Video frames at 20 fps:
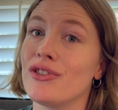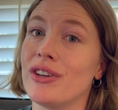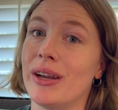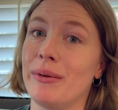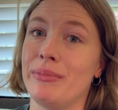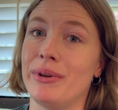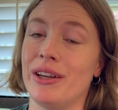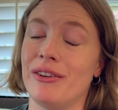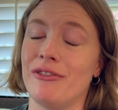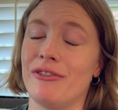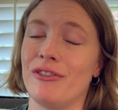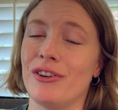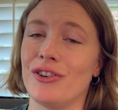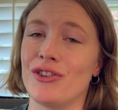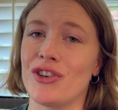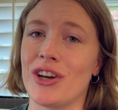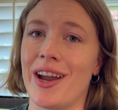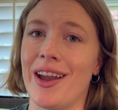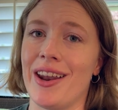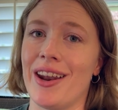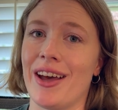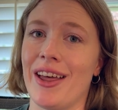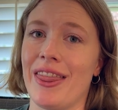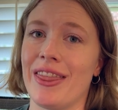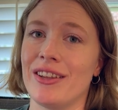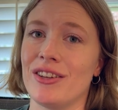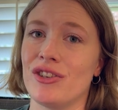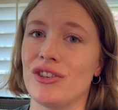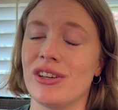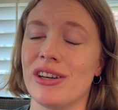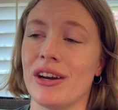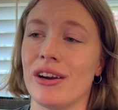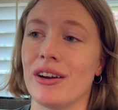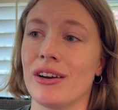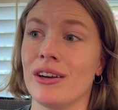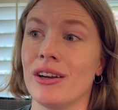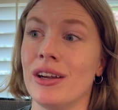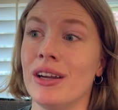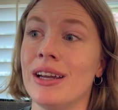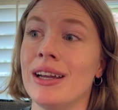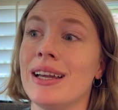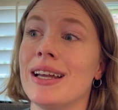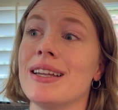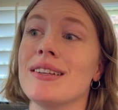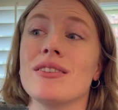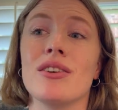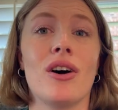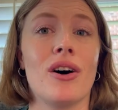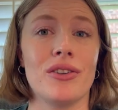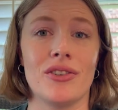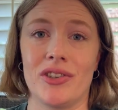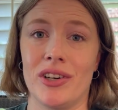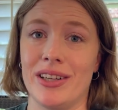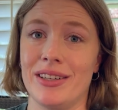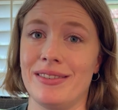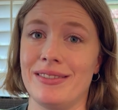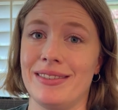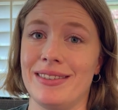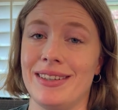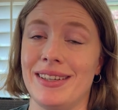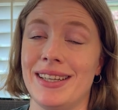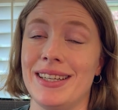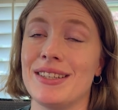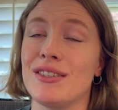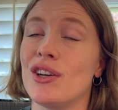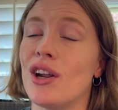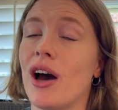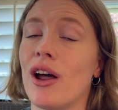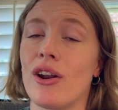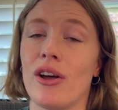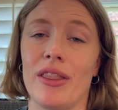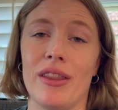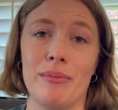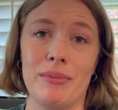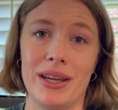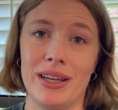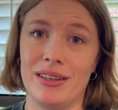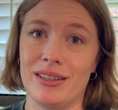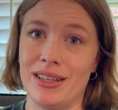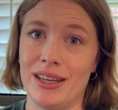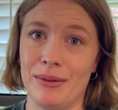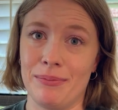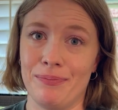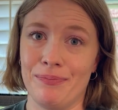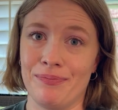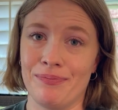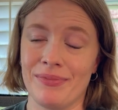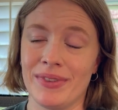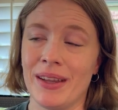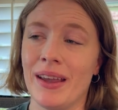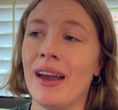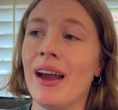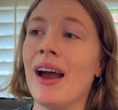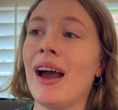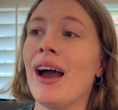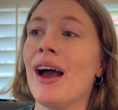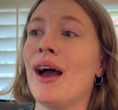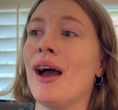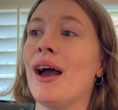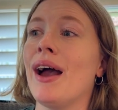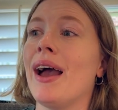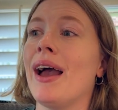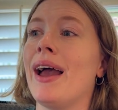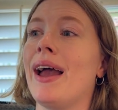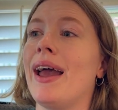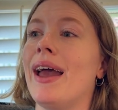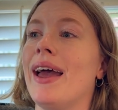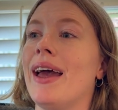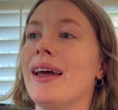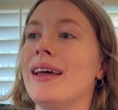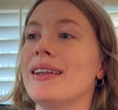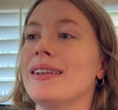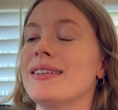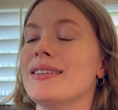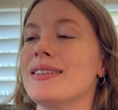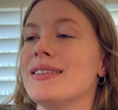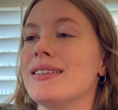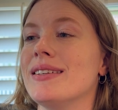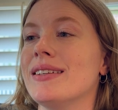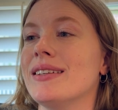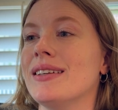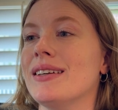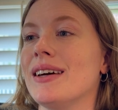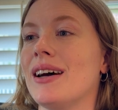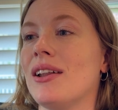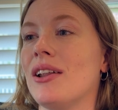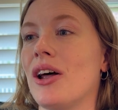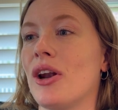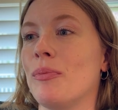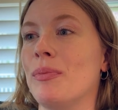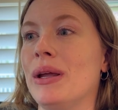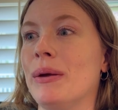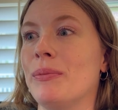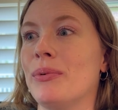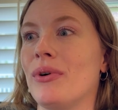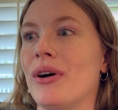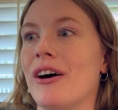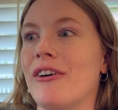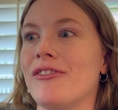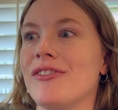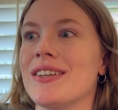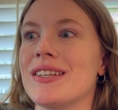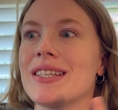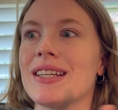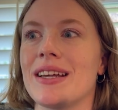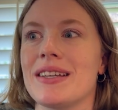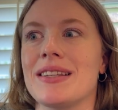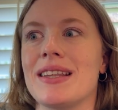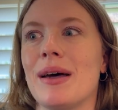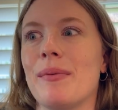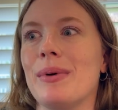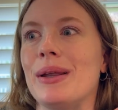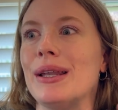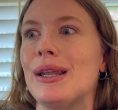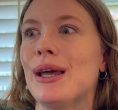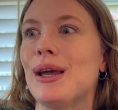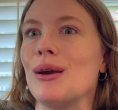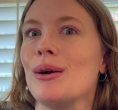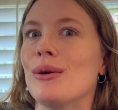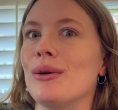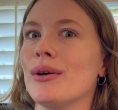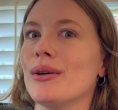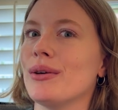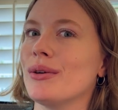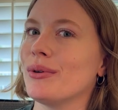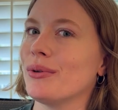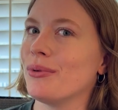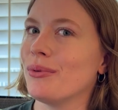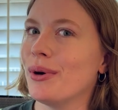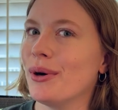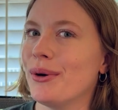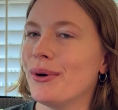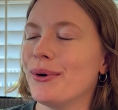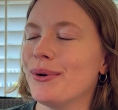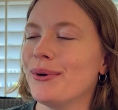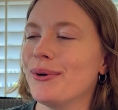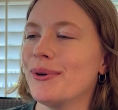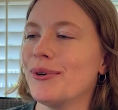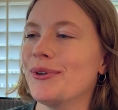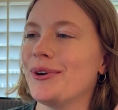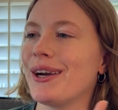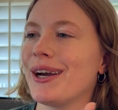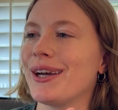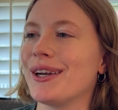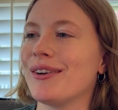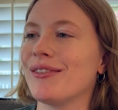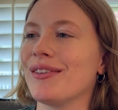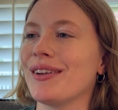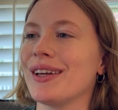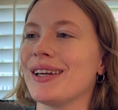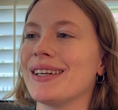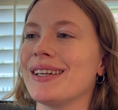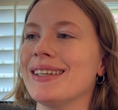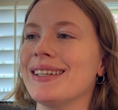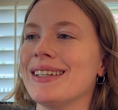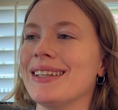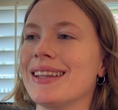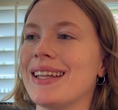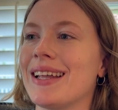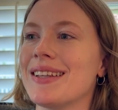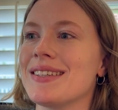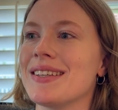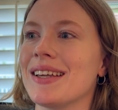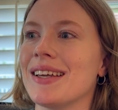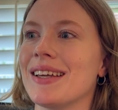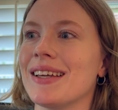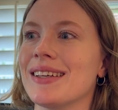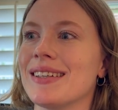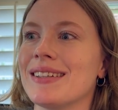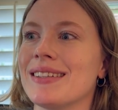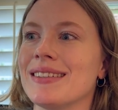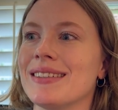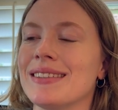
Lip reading: champion for China this year, is an alternate. He's not on the main team. And a lot of people have discussed that, been like, whoa, kind of like, that's a